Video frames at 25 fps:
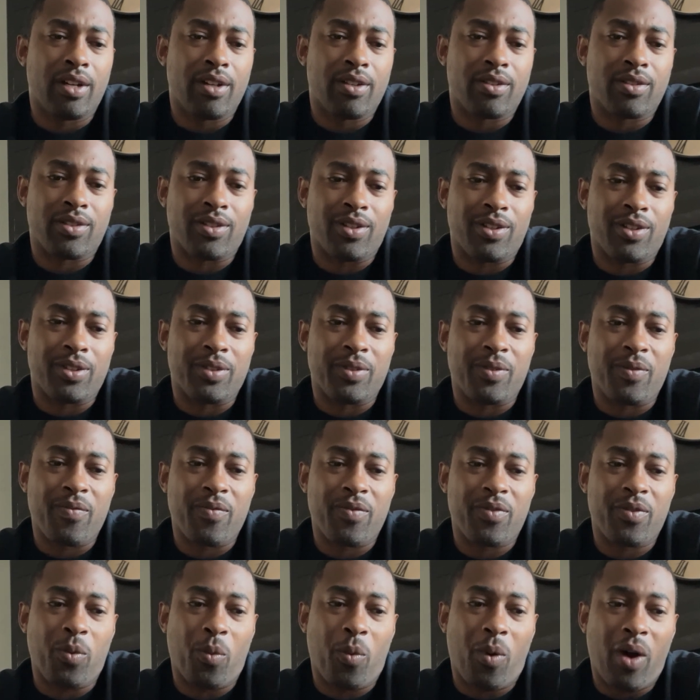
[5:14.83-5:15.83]
So
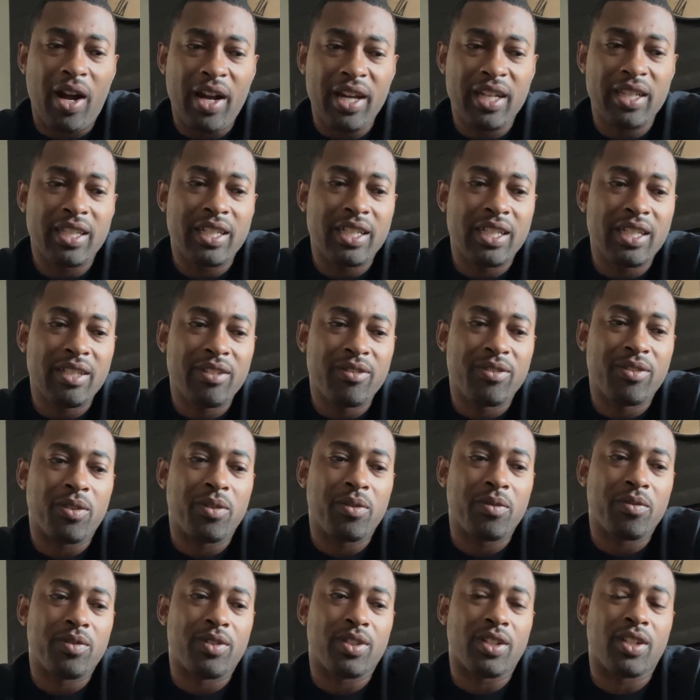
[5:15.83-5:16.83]
why leave
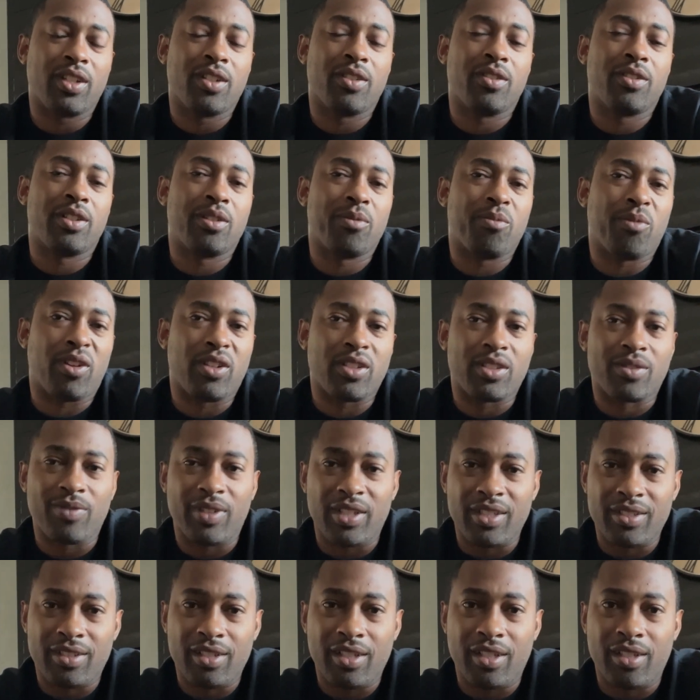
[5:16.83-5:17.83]
to go immerse
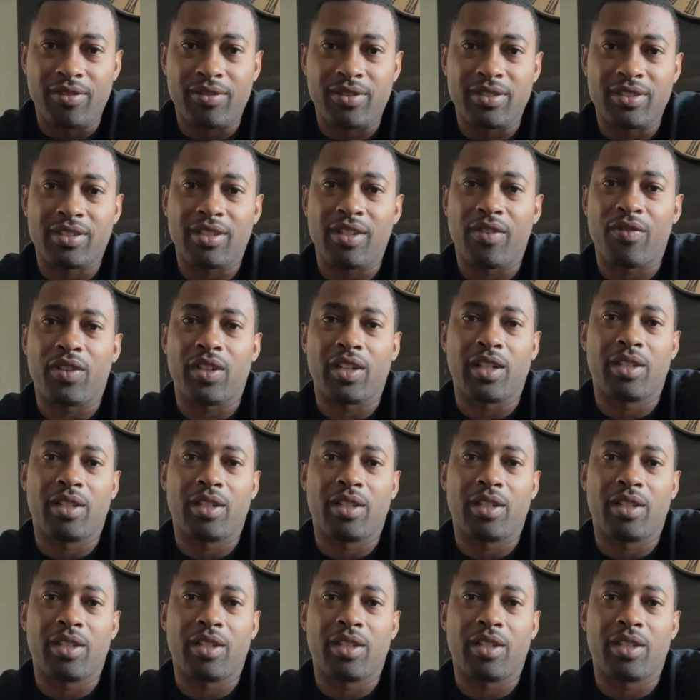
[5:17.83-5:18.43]
myself in something